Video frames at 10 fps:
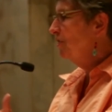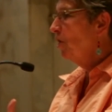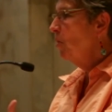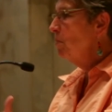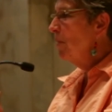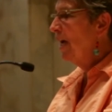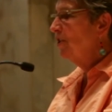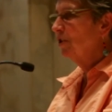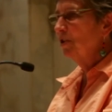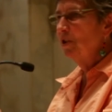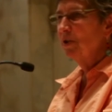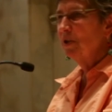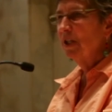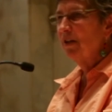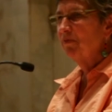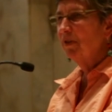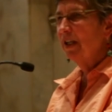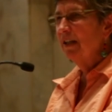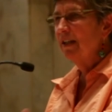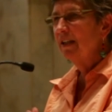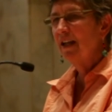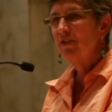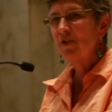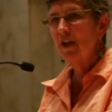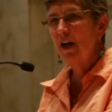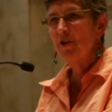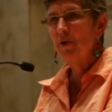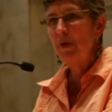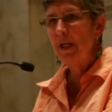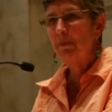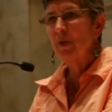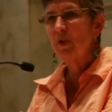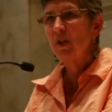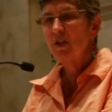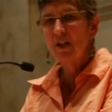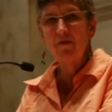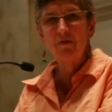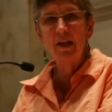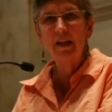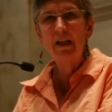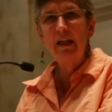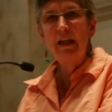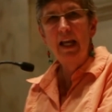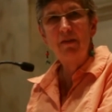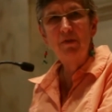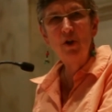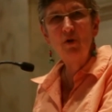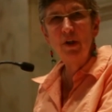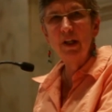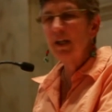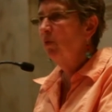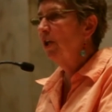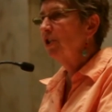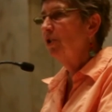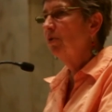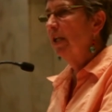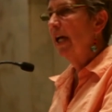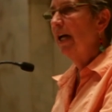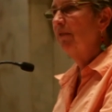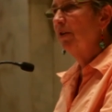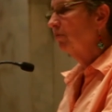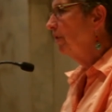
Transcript: Don't measure your suffering against other people's suffering. If you really wish you could have a